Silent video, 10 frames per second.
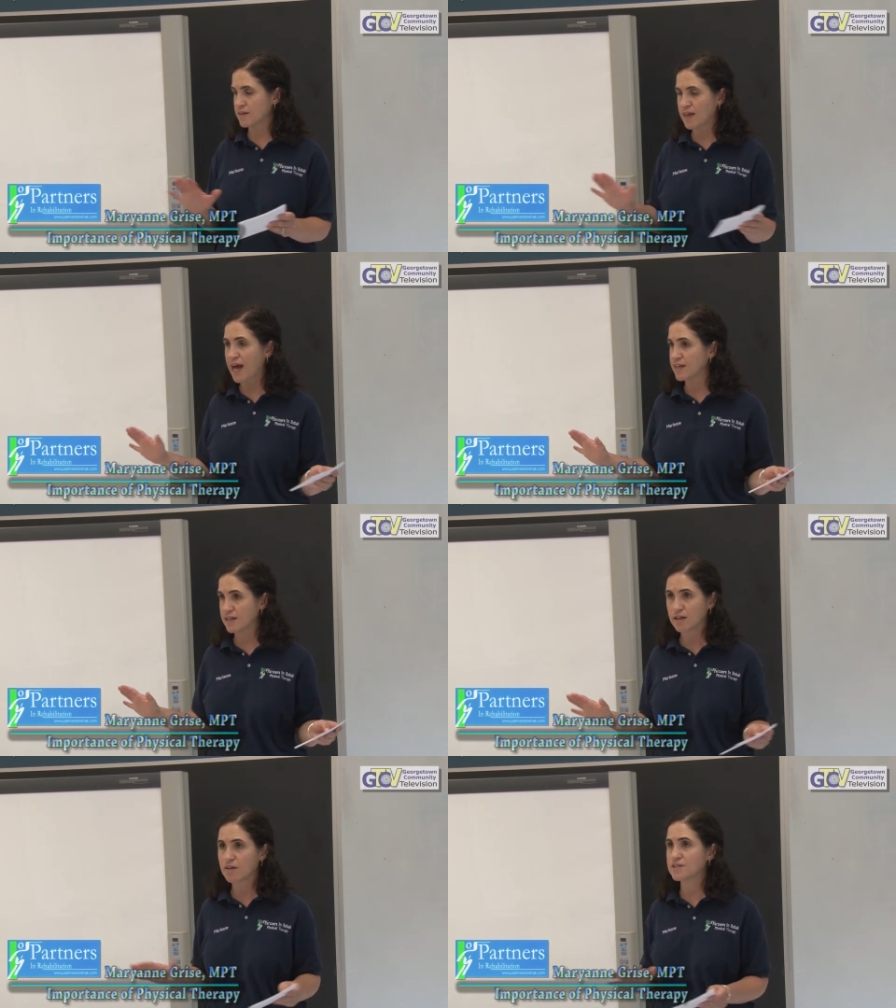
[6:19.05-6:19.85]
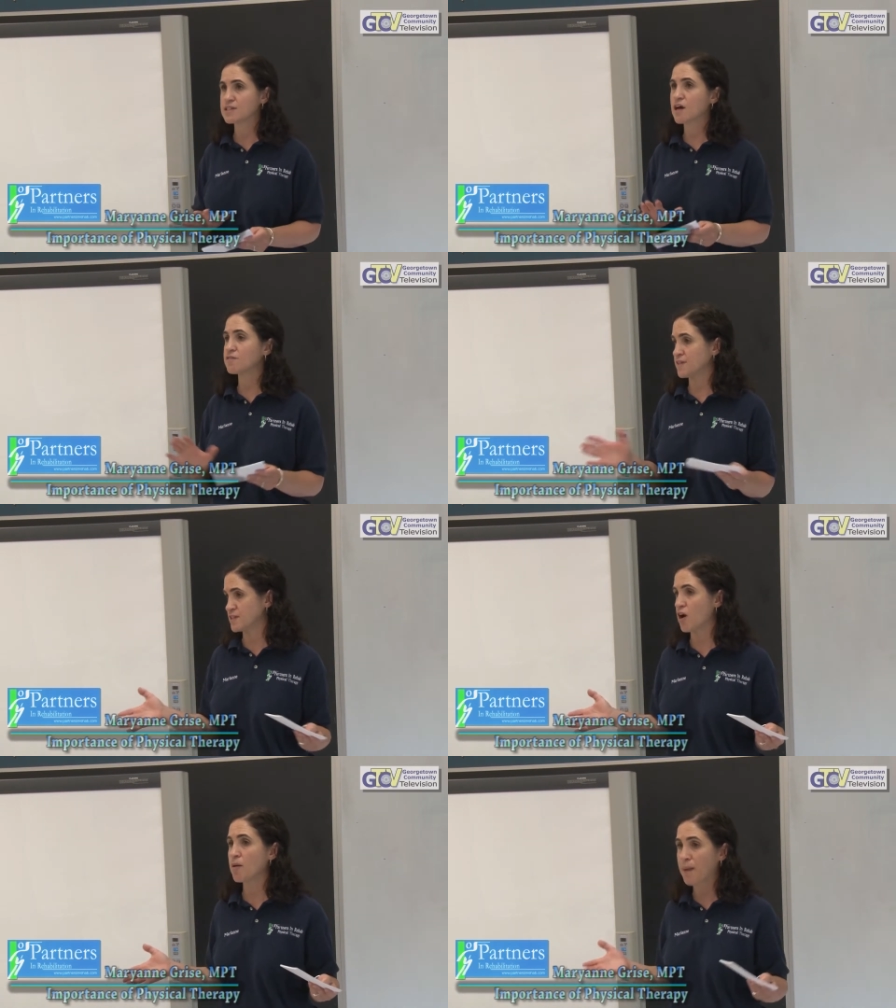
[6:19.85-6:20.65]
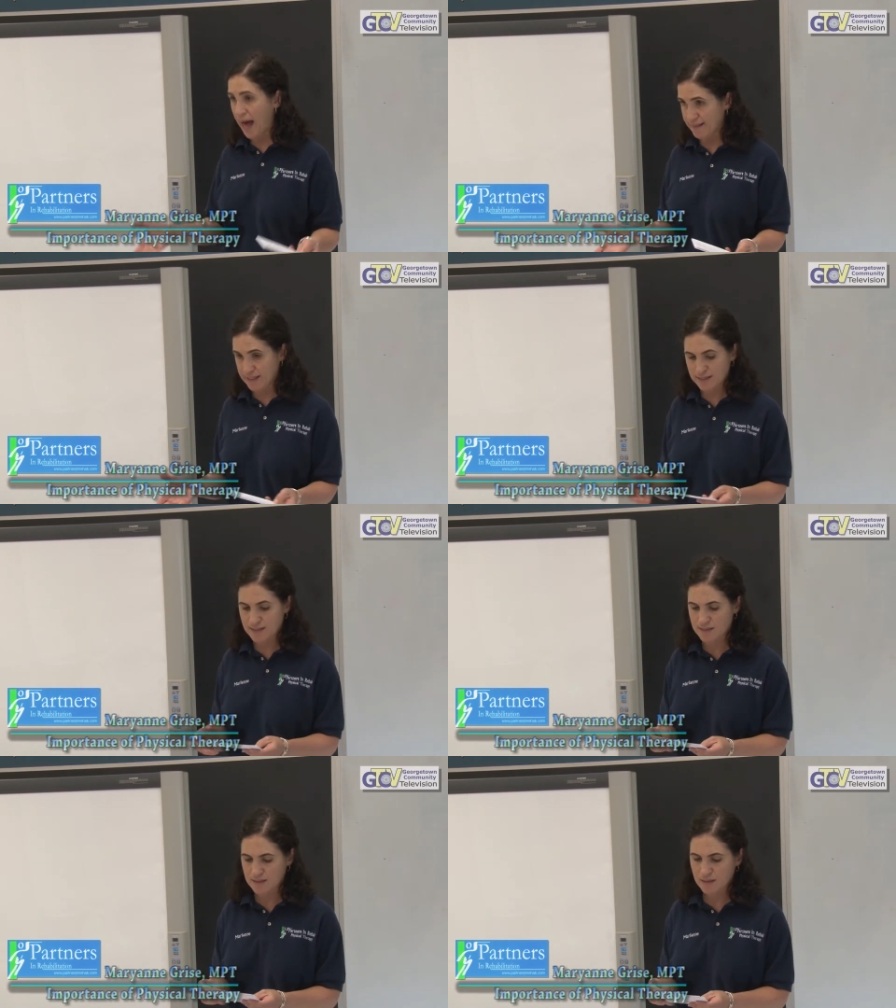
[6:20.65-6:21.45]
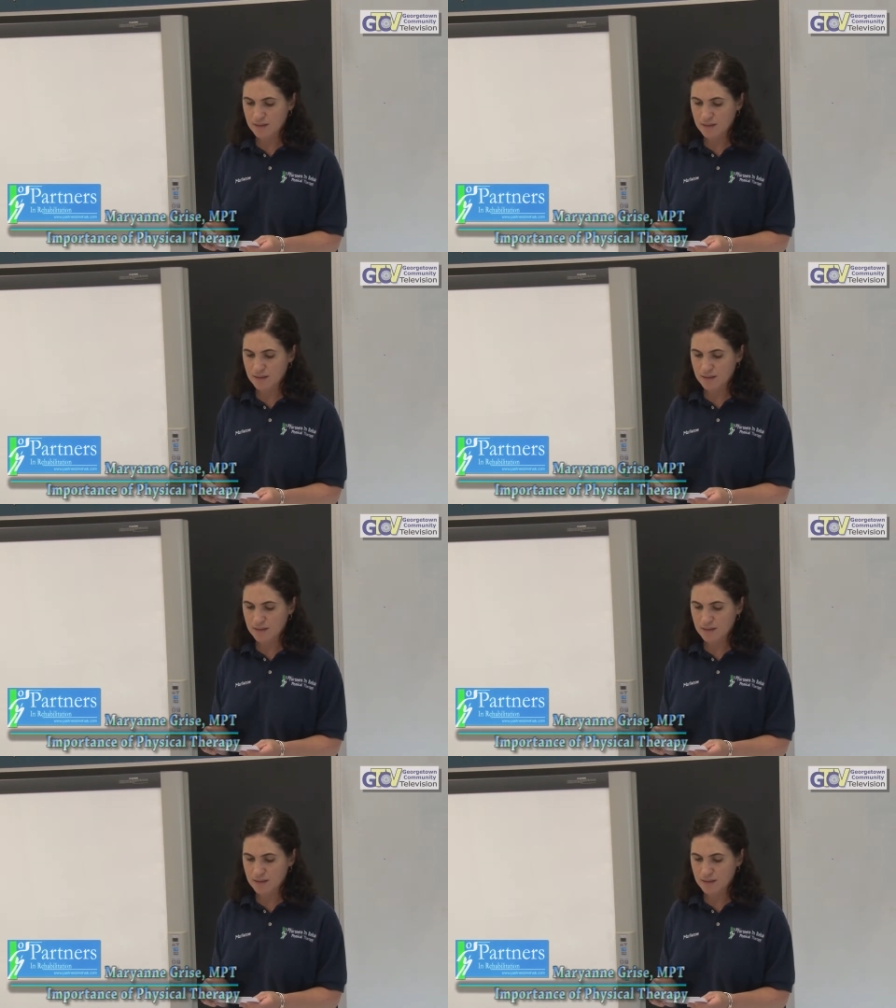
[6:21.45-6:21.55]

that in and of itself is our balance.